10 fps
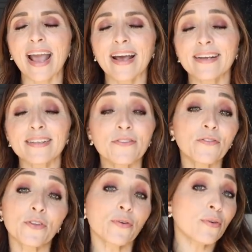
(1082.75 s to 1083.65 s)
And if
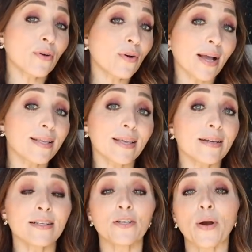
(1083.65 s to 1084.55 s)
you go to
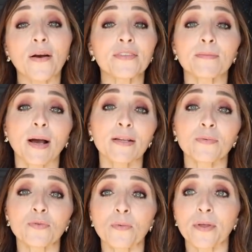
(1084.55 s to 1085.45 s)
Ikea and you have some
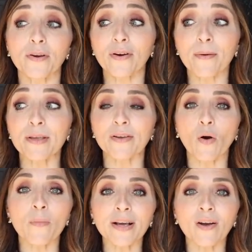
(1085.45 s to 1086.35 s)
items from there, I mean,
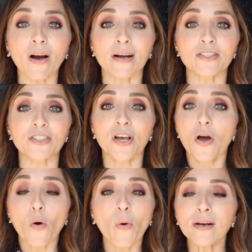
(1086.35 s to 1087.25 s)
oh my gosh,
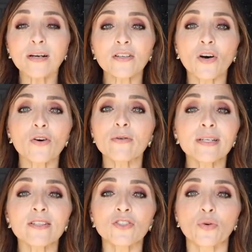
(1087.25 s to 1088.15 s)
why not go
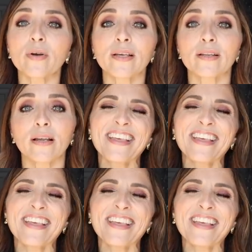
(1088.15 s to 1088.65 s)
and enjoy it?